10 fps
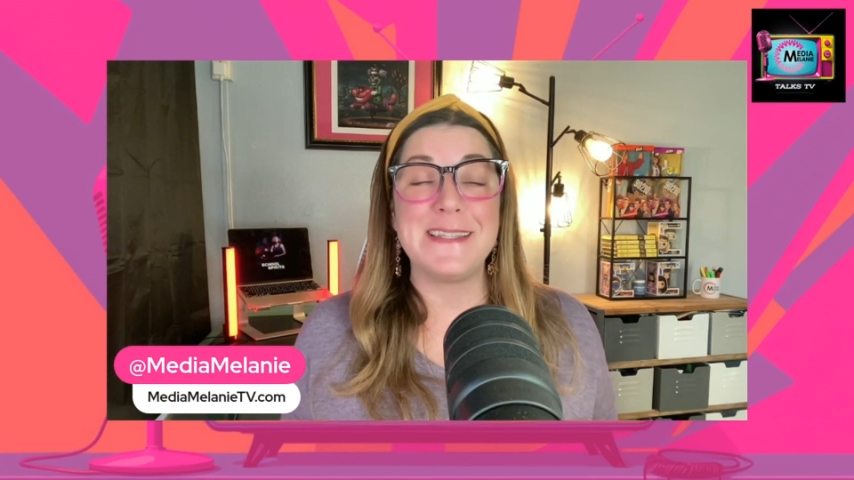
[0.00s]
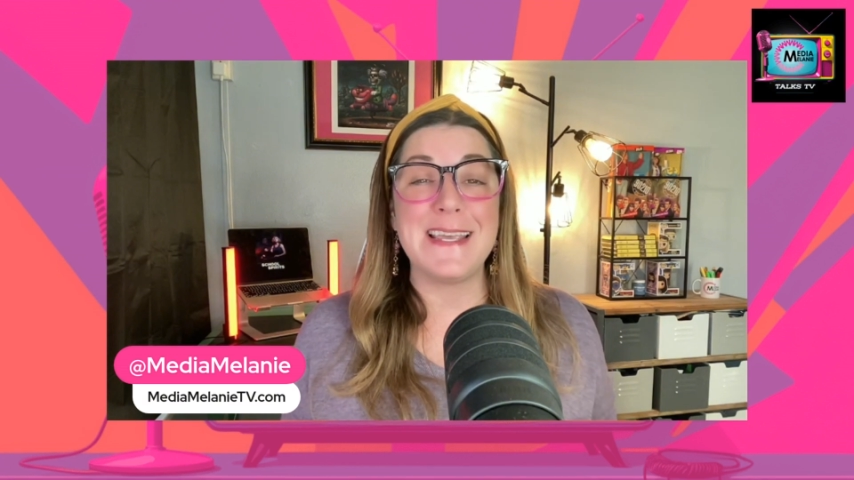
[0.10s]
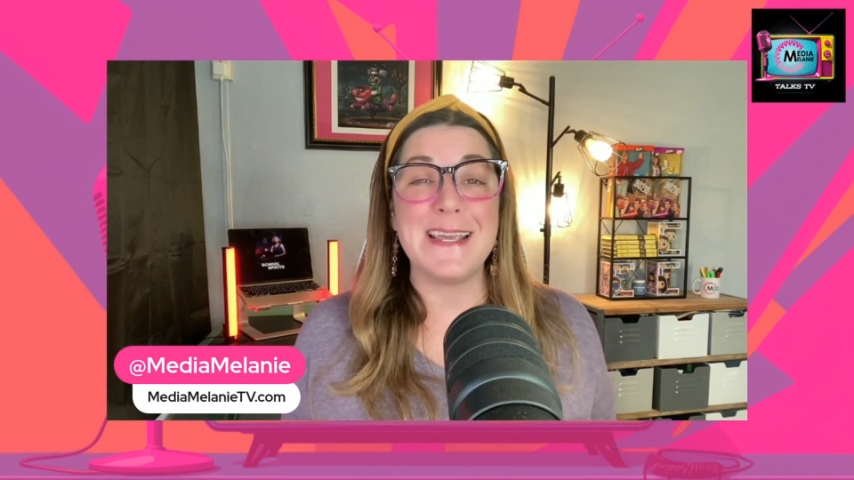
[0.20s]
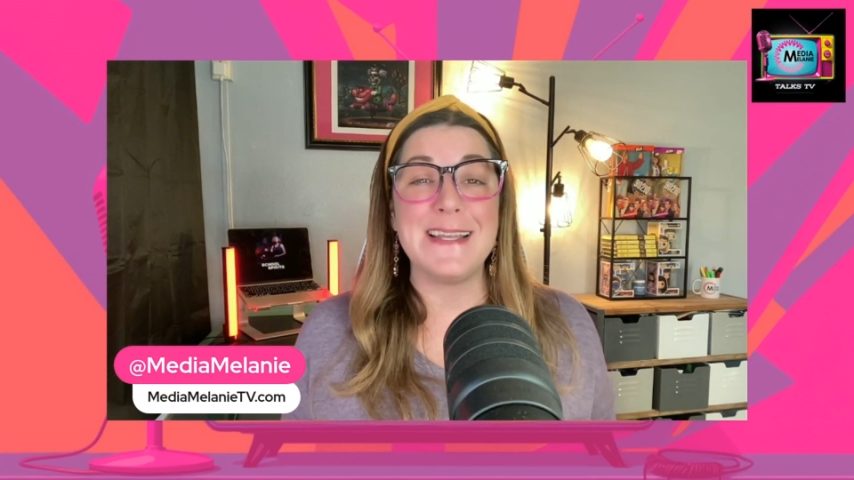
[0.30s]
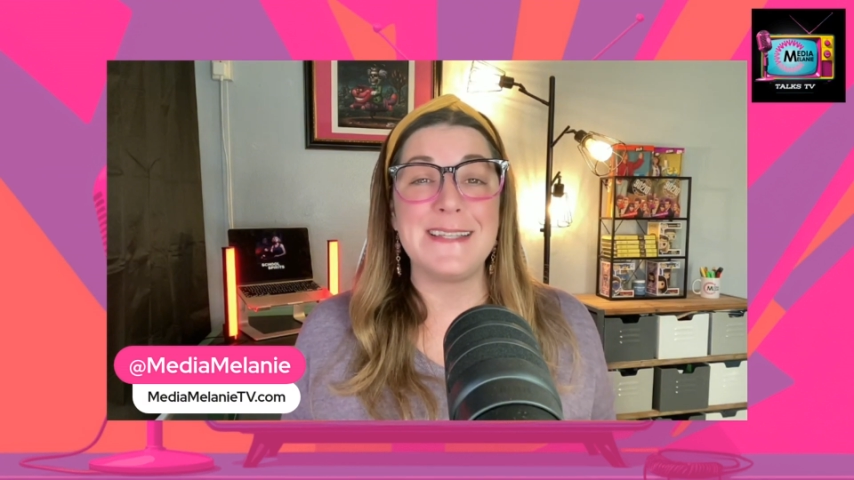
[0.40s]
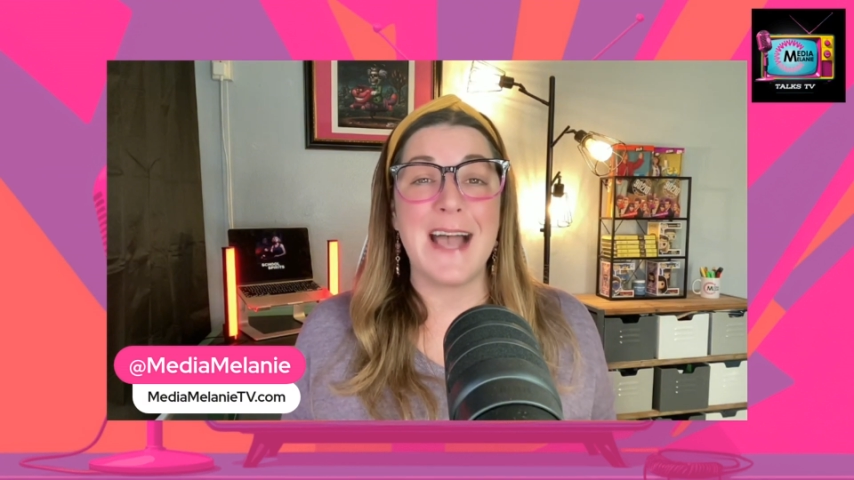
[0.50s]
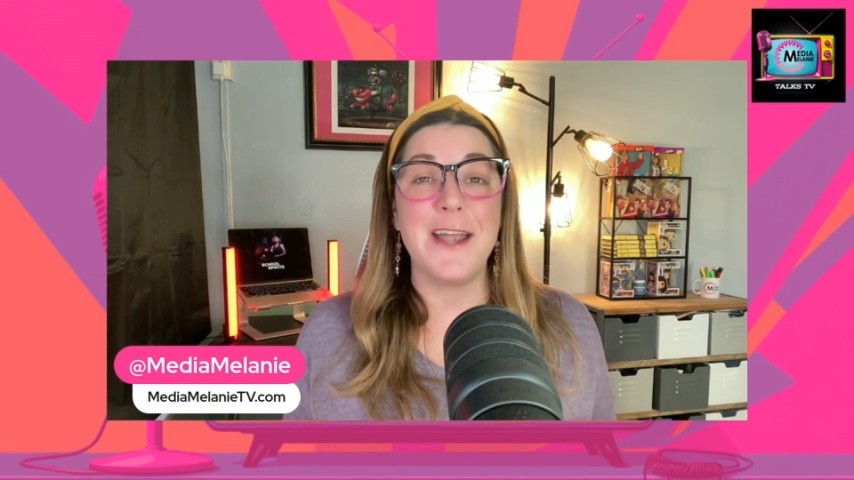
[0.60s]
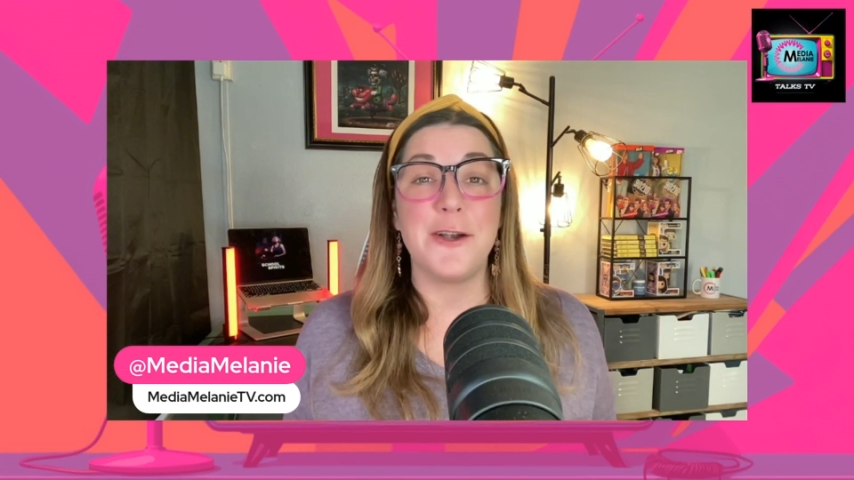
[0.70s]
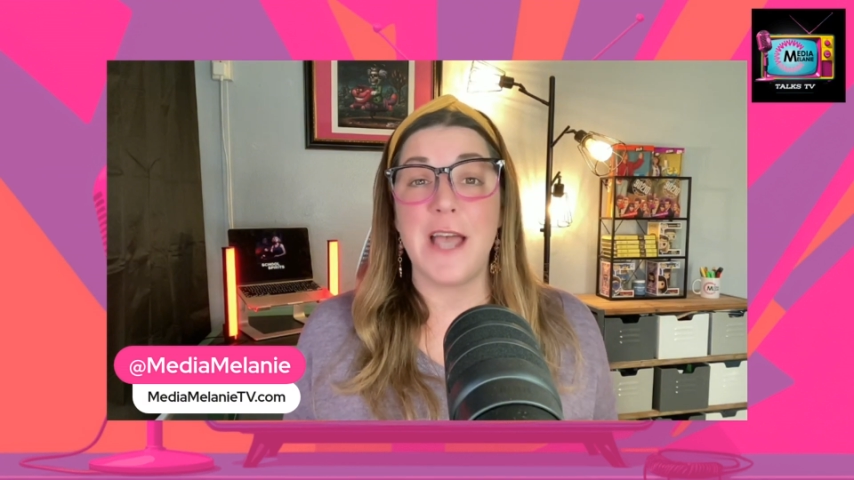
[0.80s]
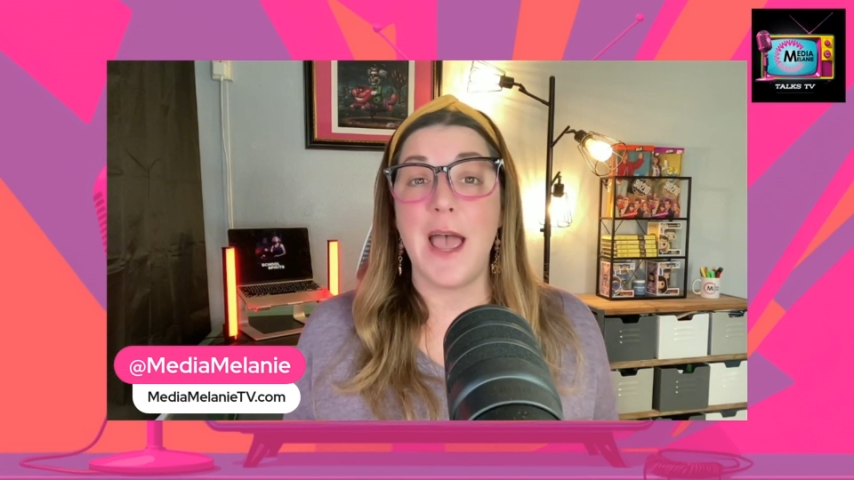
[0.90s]
the
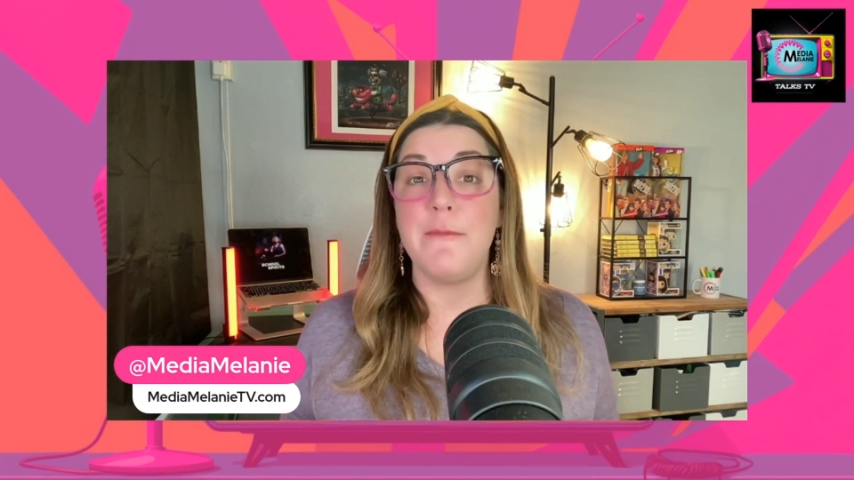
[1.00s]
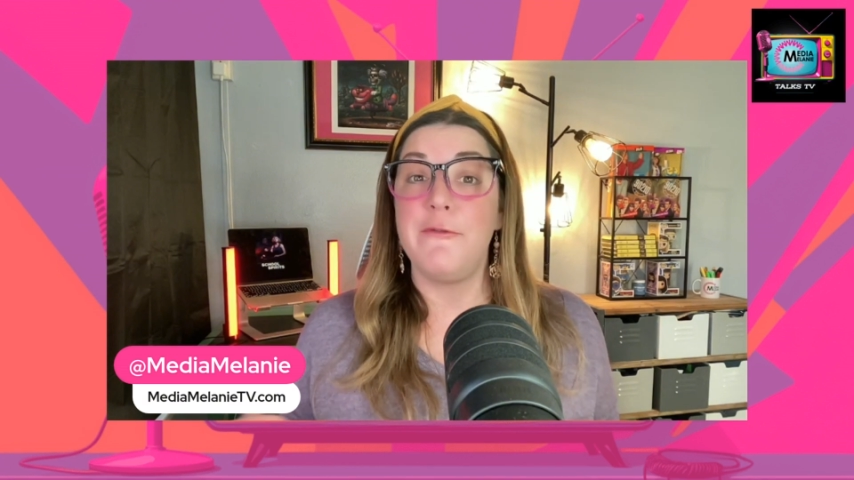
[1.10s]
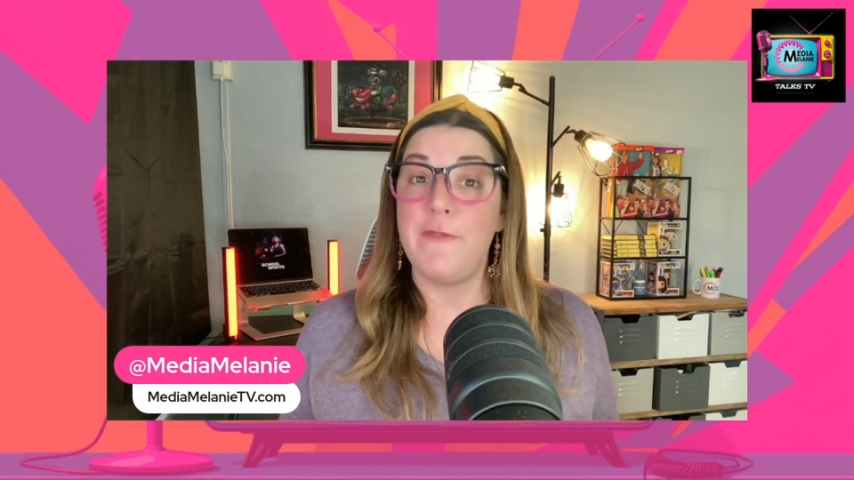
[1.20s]
entire time,